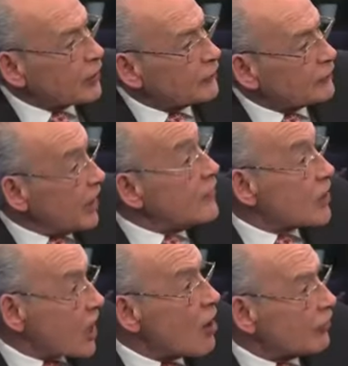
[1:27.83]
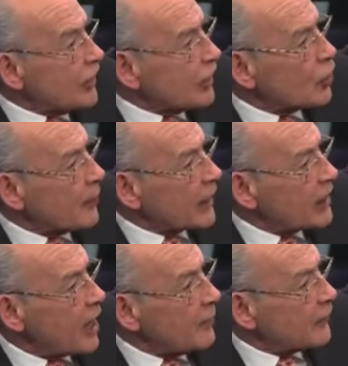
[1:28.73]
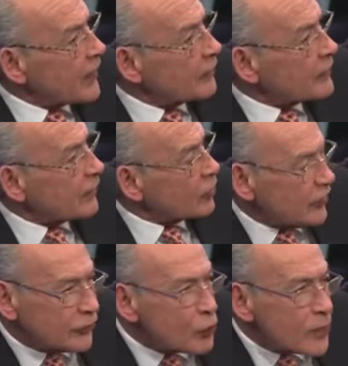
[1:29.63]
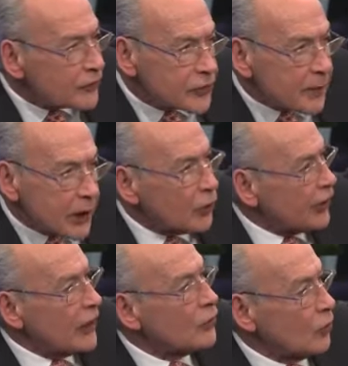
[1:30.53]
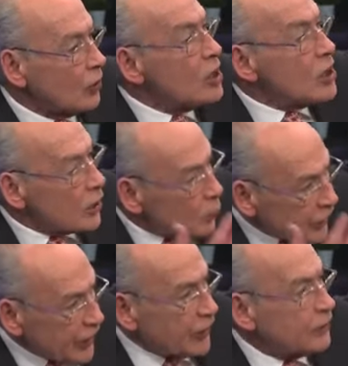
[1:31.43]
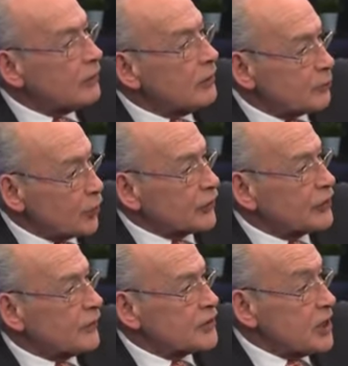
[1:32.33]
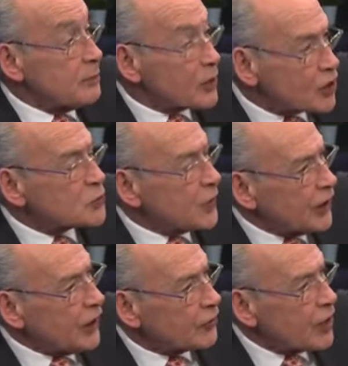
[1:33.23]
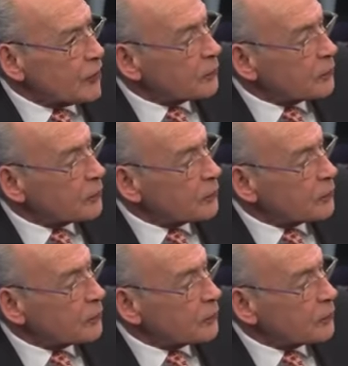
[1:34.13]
because in the current economic climate, that, that is almost the be all and end all. We need productivity because we need